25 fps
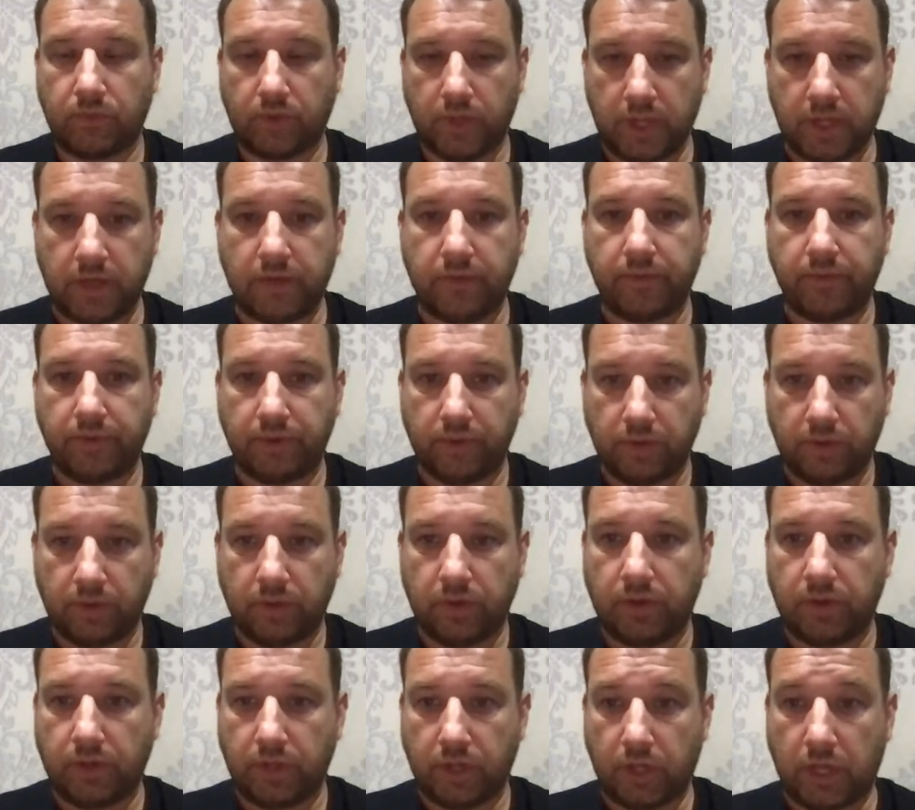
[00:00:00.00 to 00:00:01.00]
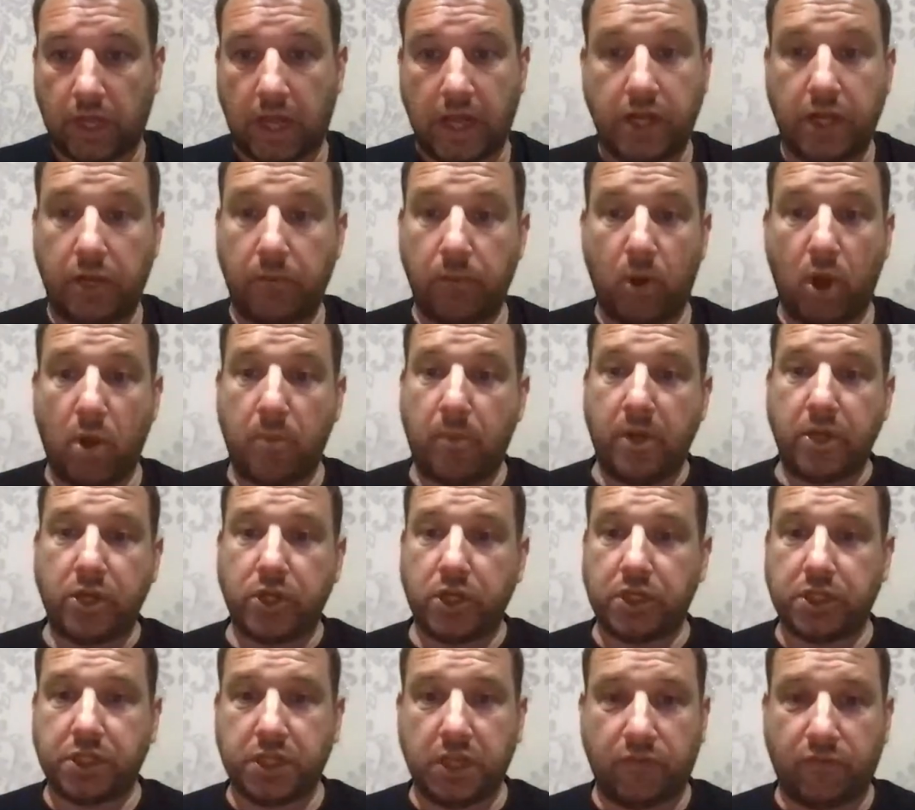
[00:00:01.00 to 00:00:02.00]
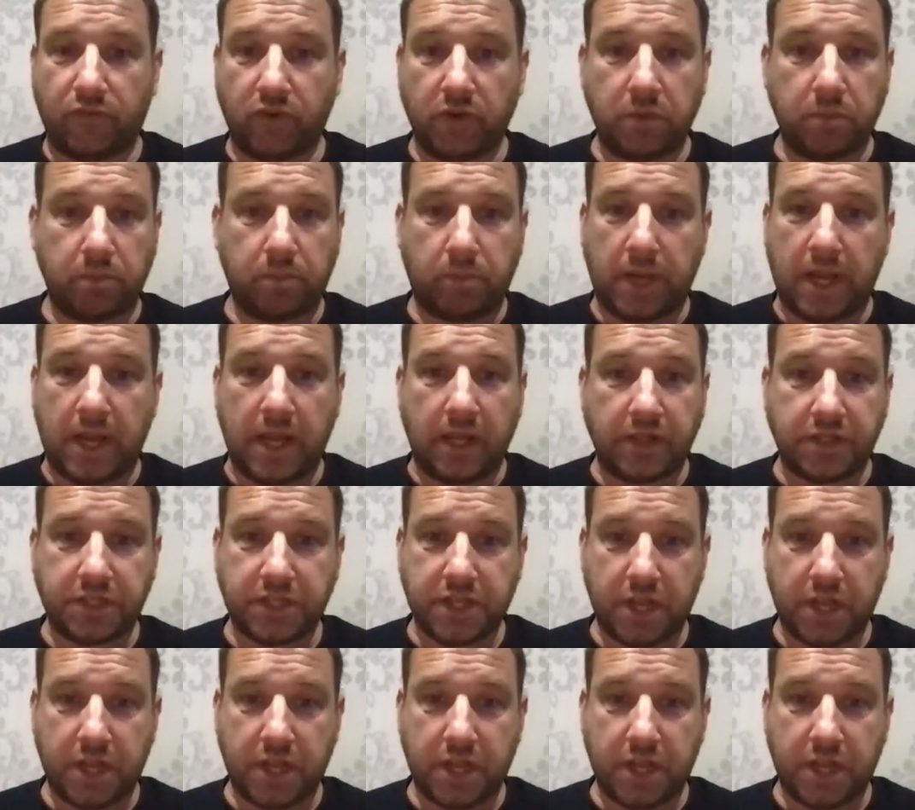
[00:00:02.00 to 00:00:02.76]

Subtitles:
Yeah. And it might be just different playing